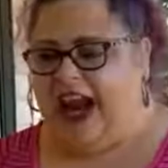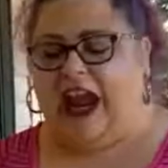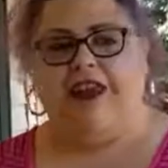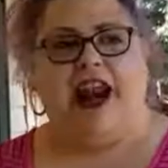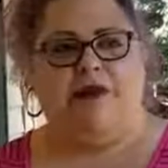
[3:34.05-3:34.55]

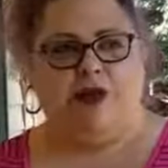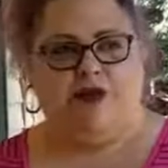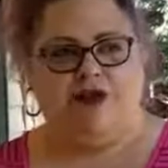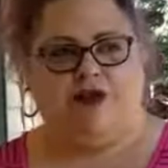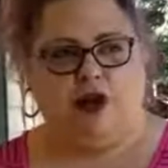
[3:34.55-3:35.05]
And then I
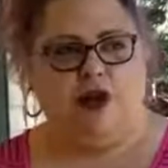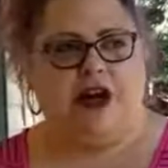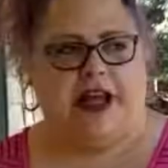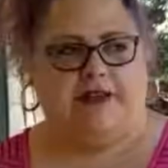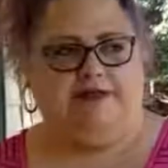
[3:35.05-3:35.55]
moved to
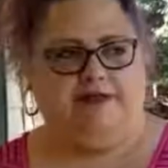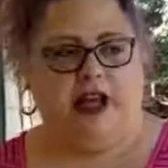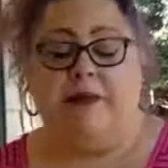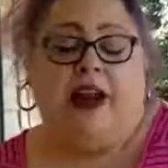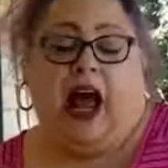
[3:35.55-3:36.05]
Florida.
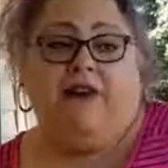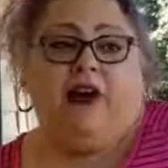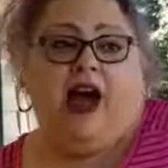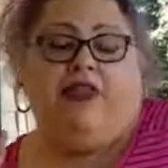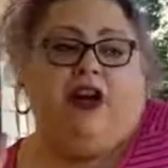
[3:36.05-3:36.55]
I mean, I,
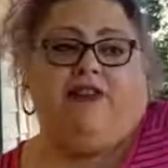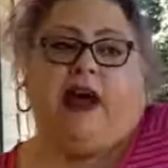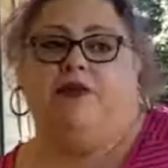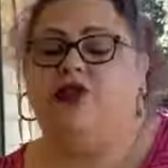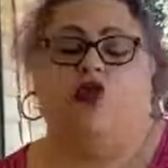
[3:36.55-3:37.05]
I thought
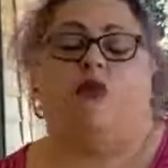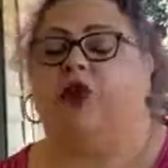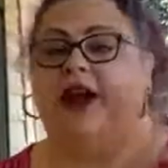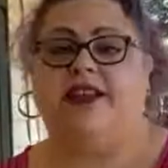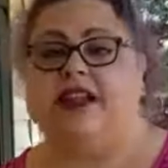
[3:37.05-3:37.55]
that was
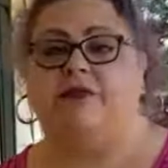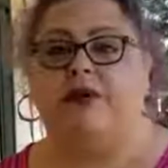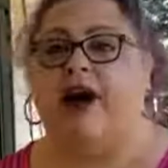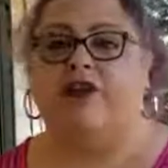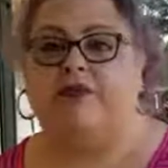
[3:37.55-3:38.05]
normal. It didn't
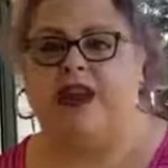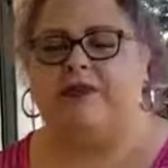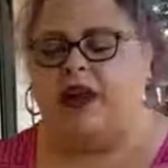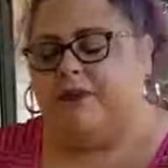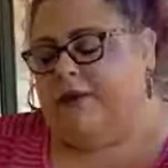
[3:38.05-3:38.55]
bother me.
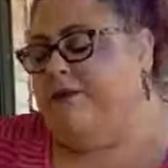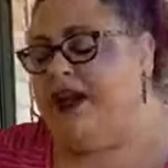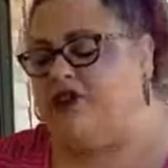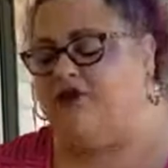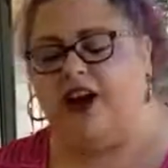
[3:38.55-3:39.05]
My, my
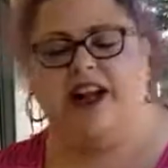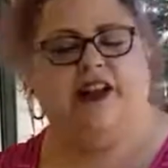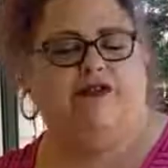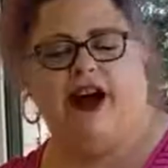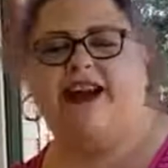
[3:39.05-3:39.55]
best friend
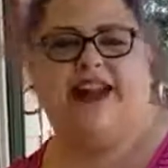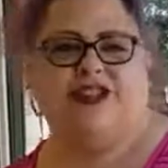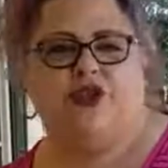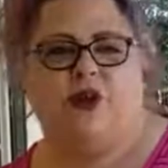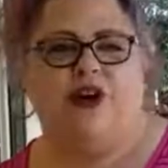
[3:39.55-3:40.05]
lived right
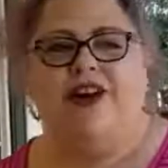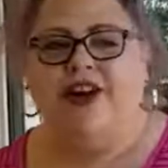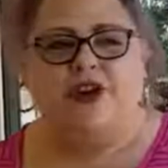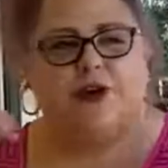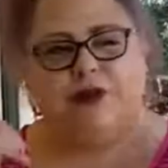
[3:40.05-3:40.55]
next door.
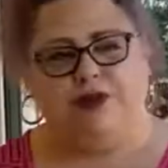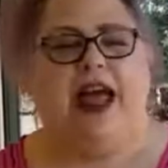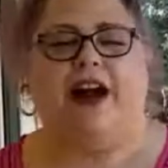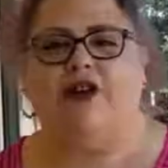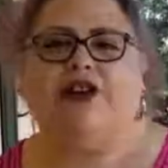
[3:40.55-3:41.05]
She was a
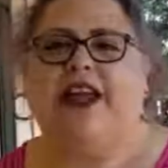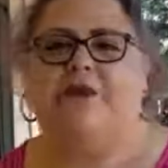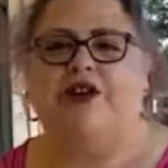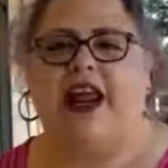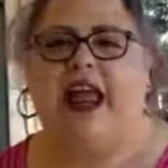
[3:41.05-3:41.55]
black girl
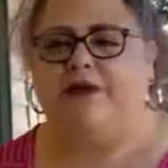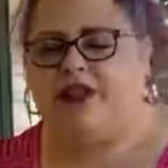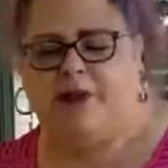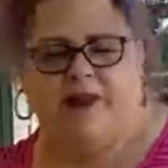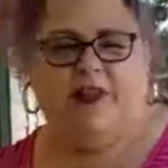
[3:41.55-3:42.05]
named Renee. We
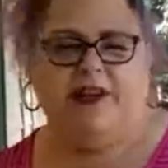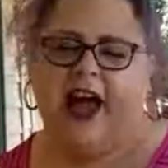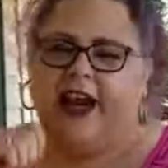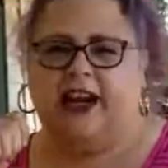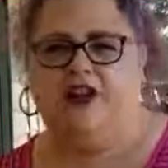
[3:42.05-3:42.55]
spent the
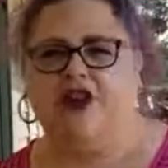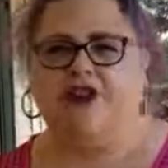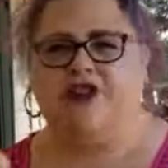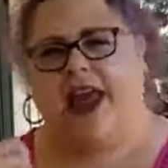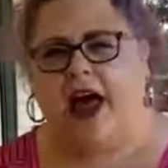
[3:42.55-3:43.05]
night at each
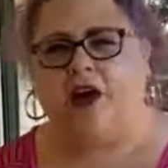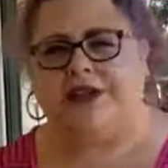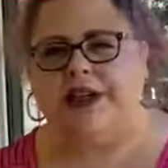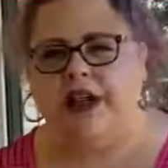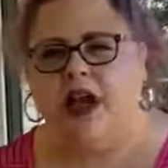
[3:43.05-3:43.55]
other's
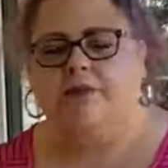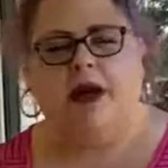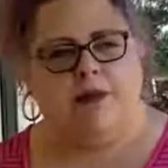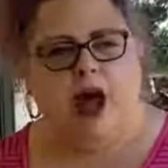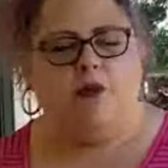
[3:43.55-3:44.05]
house.
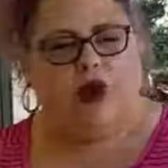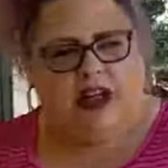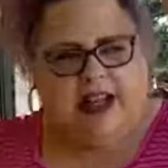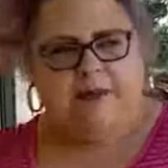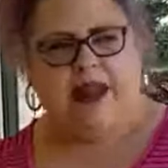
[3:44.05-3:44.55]
My mom
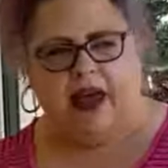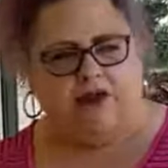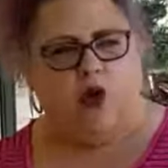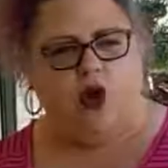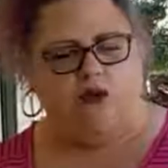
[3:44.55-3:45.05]
wouldn't let me have
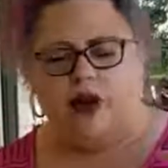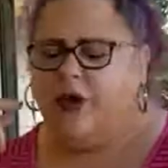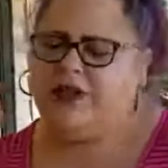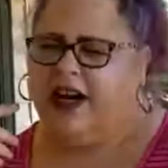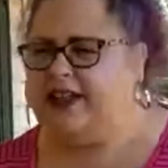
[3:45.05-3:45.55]

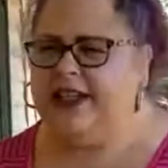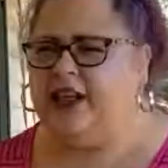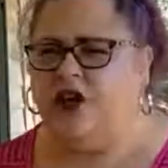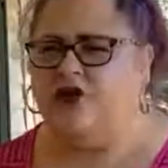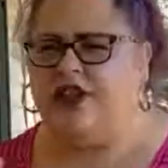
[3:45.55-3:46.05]
cornrows, and I didn't
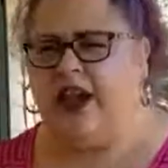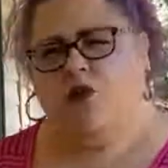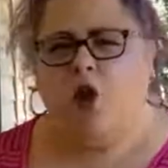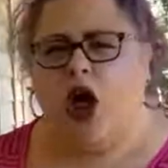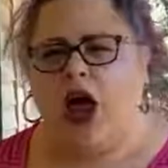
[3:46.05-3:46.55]

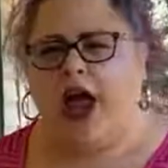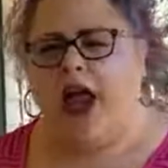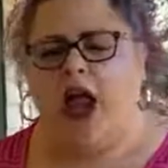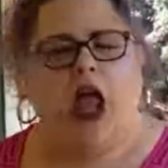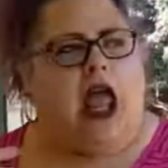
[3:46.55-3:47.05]
understand
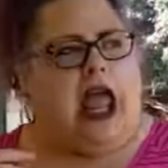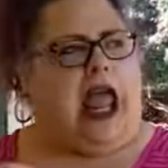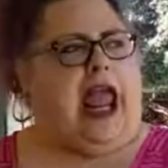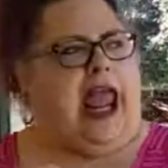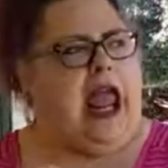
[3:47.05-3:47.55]
why.
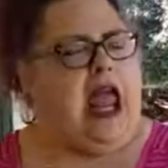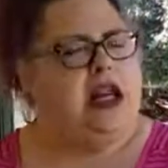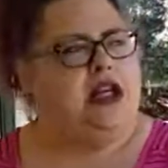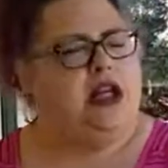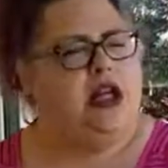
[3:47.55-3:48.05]

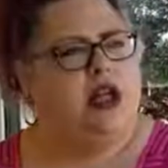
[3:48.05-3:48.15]
And